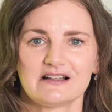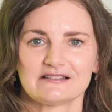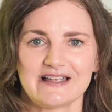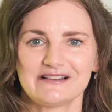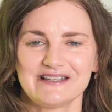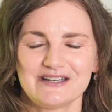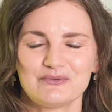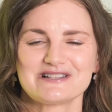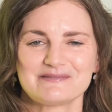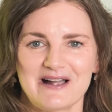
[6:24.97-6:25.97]
likely
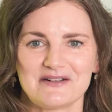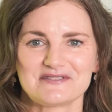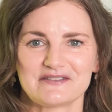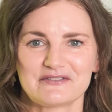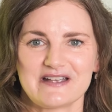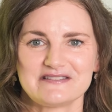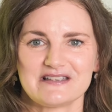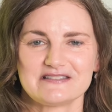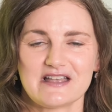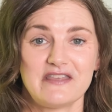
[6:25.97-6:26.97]
with smiles on their
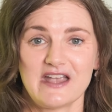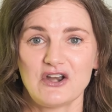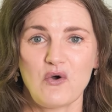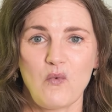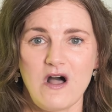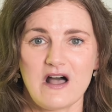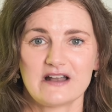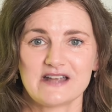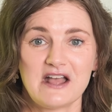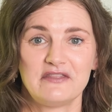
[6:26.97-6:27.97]
faces. They don't
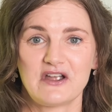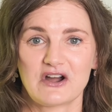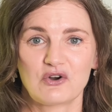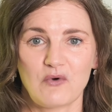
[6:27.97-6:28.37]
want their